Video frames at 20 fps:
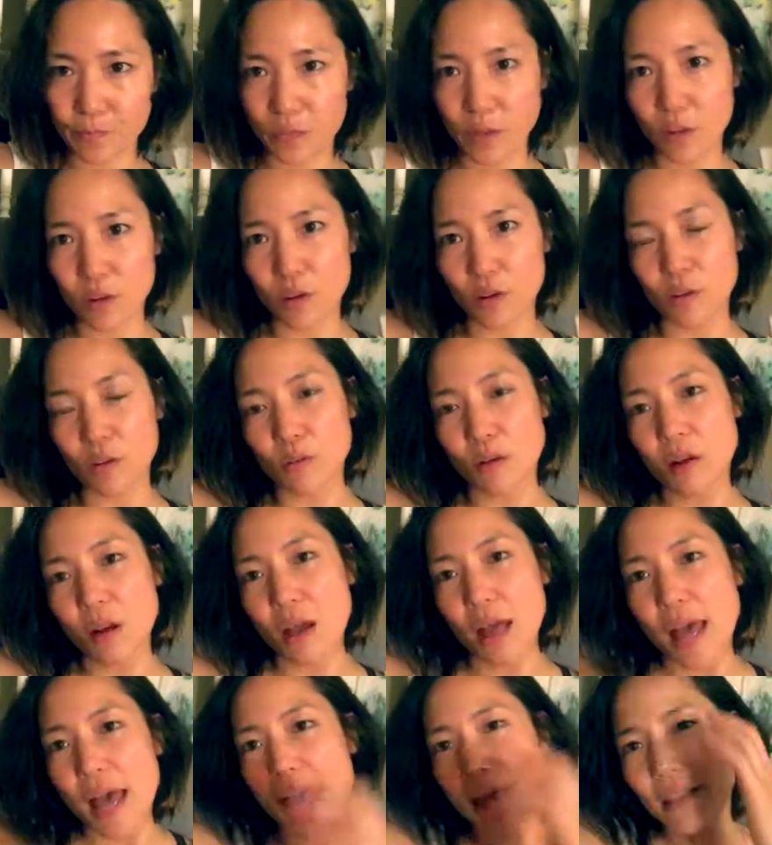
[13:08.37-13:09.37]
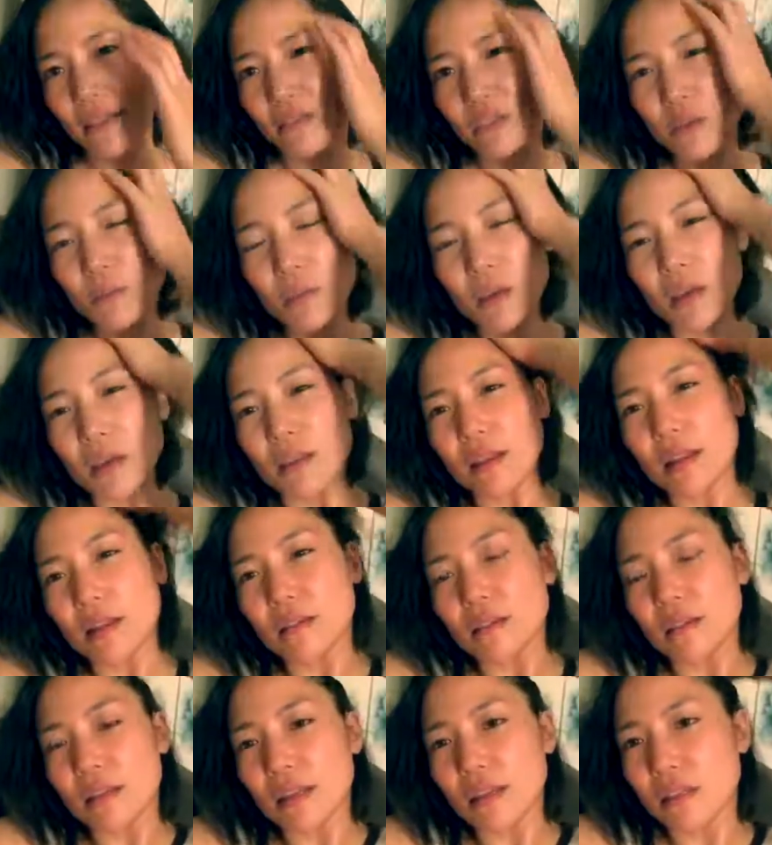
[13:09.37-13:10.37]
you know? And to me
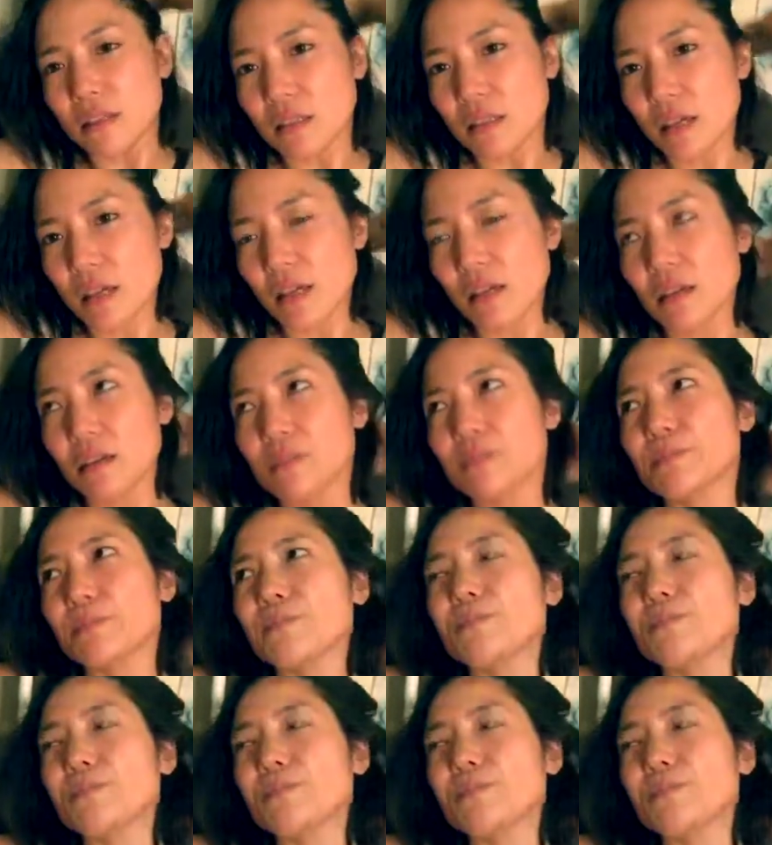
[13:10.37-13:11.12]
that's like,